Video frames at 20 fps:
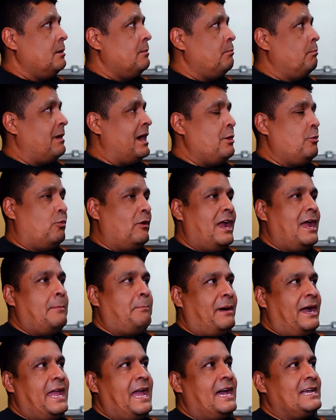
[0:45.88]
my
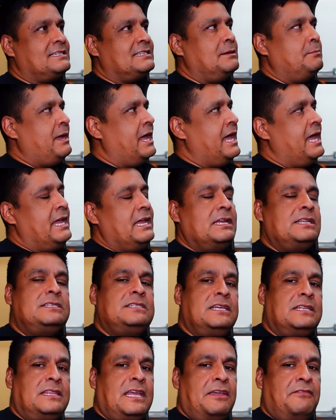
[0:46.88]
rep, I asked him, hey,
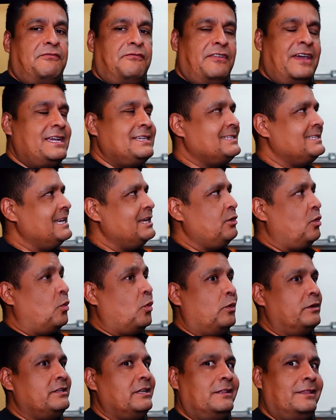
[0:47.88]
did they fix it
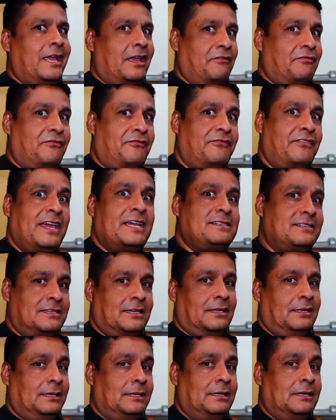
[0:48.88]
or did they fix
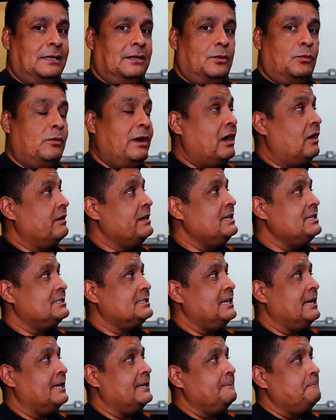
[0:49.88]
it? Well, he
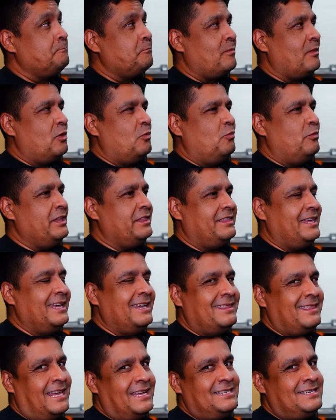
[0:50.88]
said, we
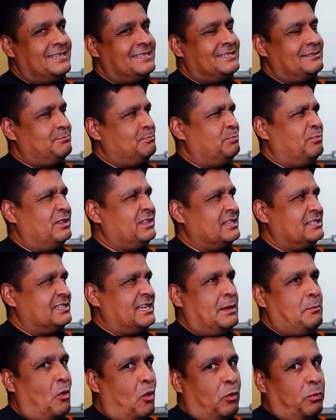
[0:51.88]
think they just put the
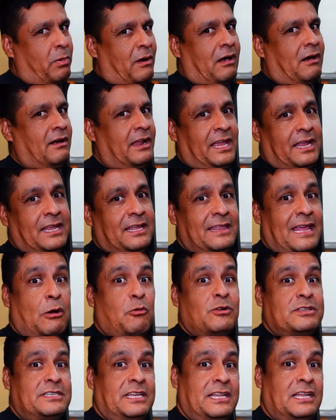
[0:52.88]
same old part in it
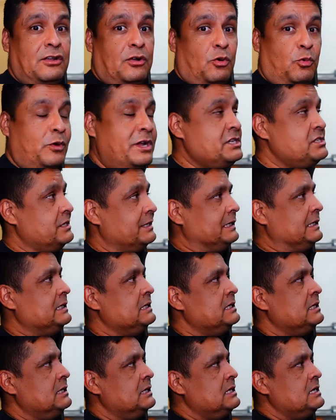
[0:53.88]
that was in it originally.
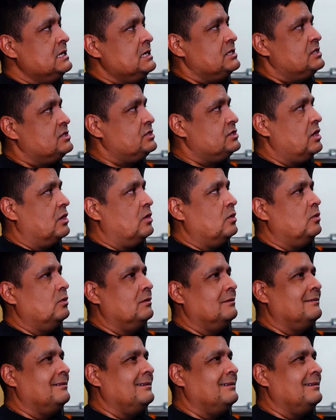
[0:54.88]
So